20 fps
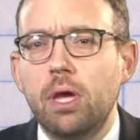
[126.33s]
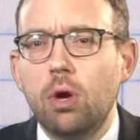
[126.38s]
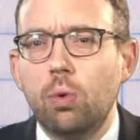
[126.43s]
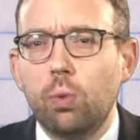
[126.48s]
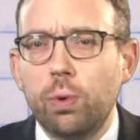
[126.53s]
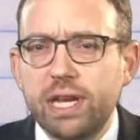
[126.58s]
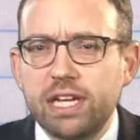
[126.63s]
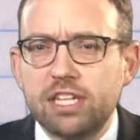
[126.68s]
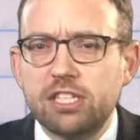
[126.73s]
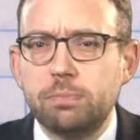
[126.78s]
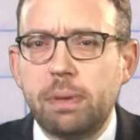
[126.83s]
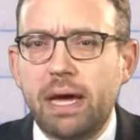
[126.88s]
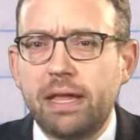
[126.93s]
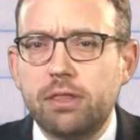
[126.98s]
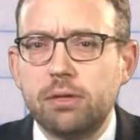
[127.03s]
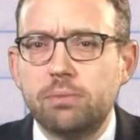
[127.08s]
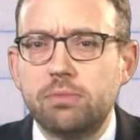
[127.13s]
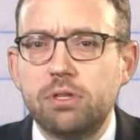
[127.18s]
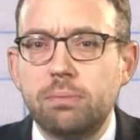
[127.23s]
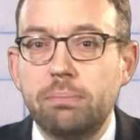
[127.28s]
we'll expect
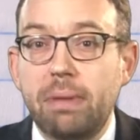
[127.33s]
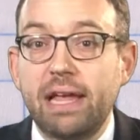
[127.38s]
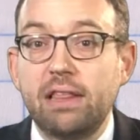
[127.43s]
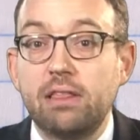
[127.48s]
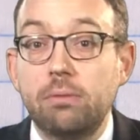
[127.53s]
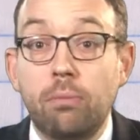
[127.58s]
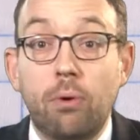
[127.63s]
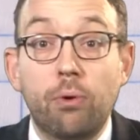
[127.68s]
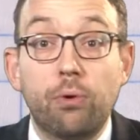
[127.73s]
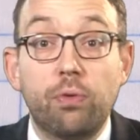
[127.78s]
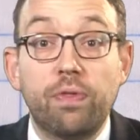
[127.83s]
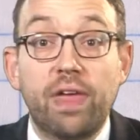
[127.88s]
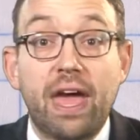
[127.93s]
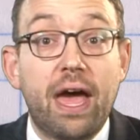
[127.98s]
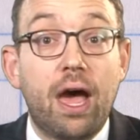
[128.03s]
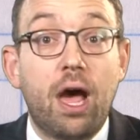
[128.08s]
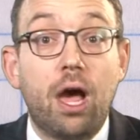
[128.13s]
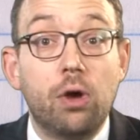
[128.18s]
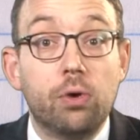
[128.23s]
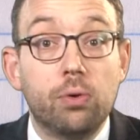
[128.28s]
them to make the model
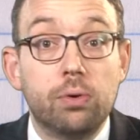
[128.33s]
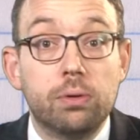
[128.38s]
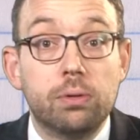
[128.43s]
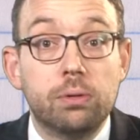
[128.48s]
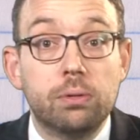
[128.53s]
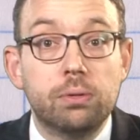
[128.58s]
their own.